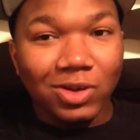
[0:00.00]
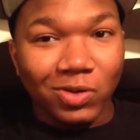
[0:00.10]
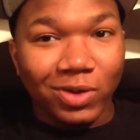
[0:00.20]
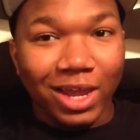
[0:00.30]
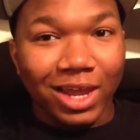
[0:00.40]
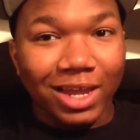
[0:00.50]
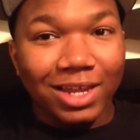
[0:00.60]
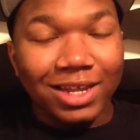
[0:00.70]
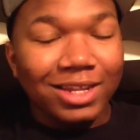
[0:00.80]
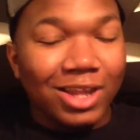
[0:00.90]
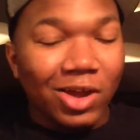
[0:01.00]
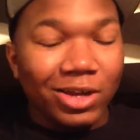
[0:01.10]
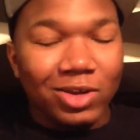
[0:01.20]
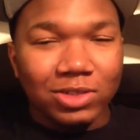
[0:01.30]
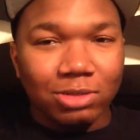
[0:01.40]
Okay? Now, I
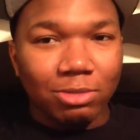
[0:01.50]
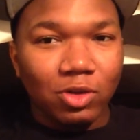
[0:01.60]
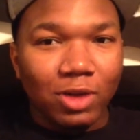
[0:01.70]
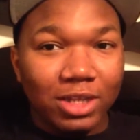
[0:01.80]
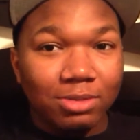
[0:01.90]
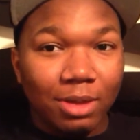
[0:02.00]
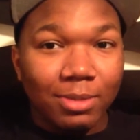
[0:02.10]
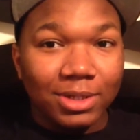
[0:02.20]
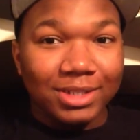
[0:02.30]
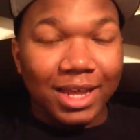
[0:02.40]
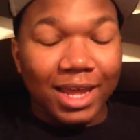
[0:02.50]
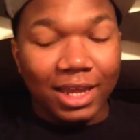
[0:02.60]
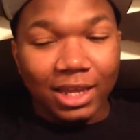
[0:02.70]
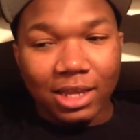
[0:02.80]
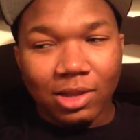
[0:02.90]
know some of you guys might be
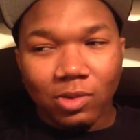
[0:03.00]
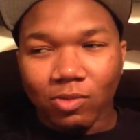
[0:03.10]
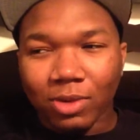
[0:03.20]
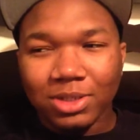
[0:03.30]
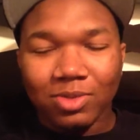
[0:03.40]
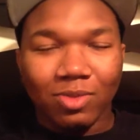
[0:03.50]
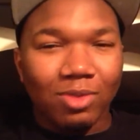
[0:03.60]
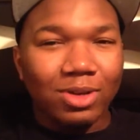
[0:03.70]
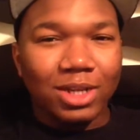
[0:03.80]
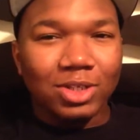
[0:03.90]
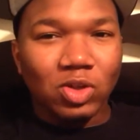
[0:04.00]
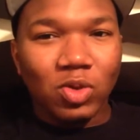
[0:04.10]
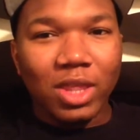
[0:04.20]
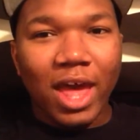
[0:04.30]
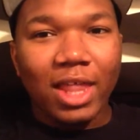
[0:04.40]
saying, what? Why would I
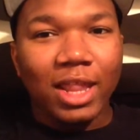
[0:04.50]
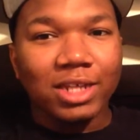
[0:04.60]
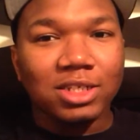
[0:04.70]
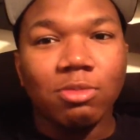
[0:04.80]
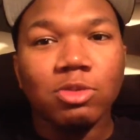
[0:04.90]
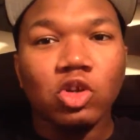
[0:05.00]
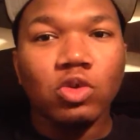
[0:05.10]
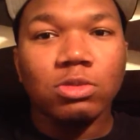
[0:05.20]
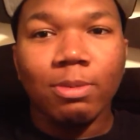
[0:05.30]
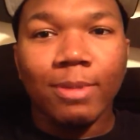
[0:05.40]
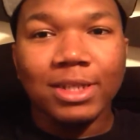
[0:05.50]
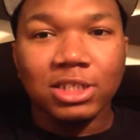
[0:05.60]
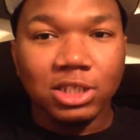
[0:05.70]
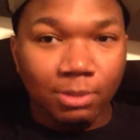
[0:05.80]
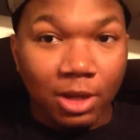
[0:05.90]
do that? Like, some dudes be
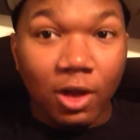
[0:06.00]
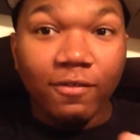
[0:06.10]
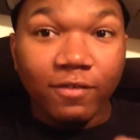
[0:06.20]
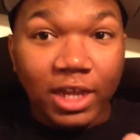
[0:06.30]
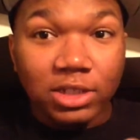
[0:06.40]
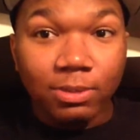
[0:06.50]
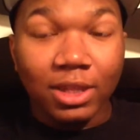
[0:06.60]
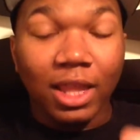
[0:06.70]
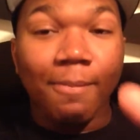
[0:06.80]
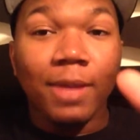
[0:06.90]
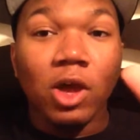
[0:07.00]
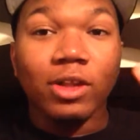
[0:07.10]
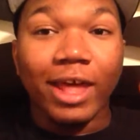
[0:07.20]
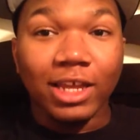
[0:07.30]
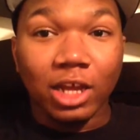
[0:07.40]
messaging me on Facebook, they be on
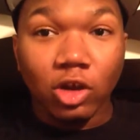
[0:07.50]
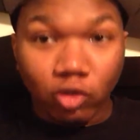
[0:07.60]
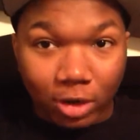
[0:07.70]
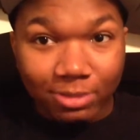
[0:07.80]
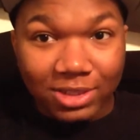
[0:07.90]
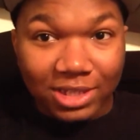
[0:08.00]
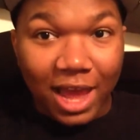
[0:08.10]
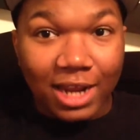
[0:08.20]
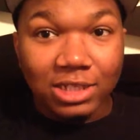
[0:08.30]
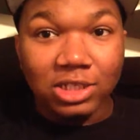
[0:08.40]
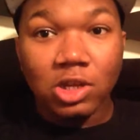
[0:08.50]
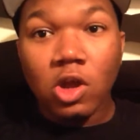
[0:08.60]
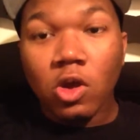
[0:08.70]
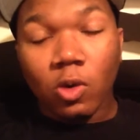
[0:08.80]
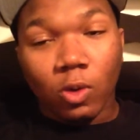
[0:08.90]
that young creep status,
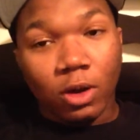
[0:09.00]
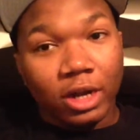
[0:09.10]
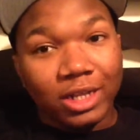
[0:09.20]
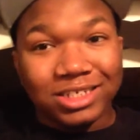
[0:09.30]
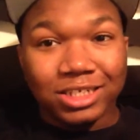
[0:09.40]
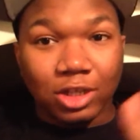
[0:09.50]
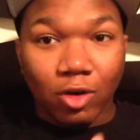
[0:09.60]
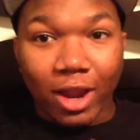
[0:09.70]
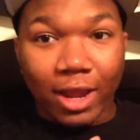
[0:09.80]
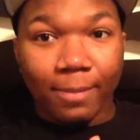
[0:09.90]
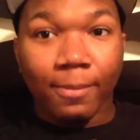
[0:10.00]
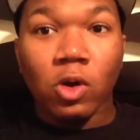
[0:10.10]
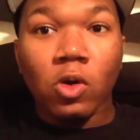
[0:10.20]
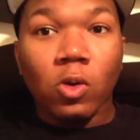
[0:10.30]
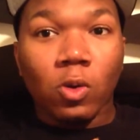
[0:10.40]
or Instagram,
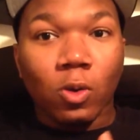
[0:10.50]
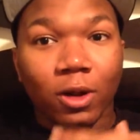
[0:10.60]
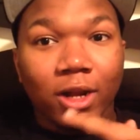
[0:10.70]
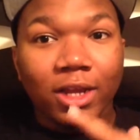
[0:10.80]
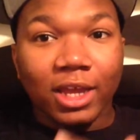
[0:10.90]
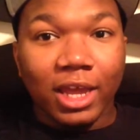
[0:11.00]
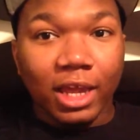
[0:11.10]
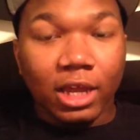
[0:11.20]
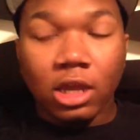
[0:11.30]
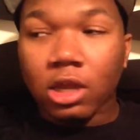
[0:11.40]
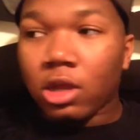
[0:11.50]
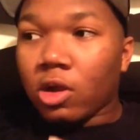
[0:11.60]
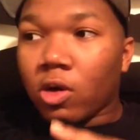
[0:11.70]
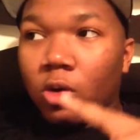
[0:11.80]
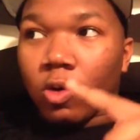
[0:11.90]
or Kick,
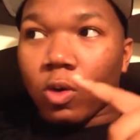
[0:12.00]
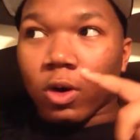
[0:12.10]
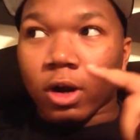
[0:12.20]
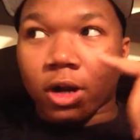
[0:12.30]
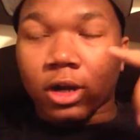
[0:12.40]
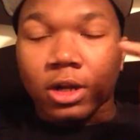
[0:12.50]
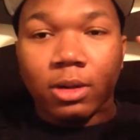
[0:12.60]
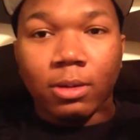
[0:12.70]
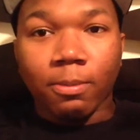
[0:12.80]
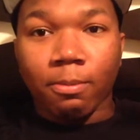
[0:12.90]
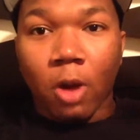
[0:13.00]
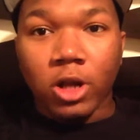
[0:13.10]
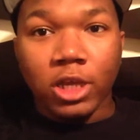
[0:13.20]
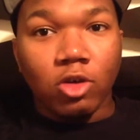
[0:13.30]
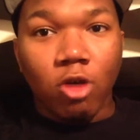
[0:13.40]
or
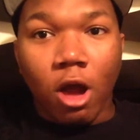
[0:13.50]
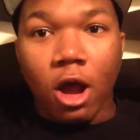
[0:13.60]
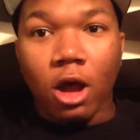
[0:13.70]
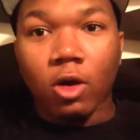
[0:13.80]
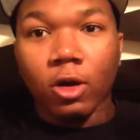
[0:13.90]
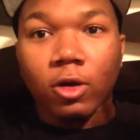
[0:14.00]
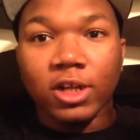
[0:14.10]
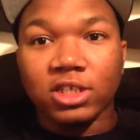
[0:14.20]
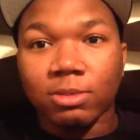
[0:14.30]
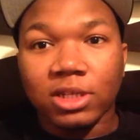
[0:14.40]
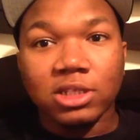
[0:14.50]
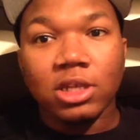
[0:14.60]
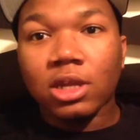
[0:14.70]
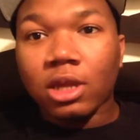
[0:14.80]
Mardi Gras, or Christmas.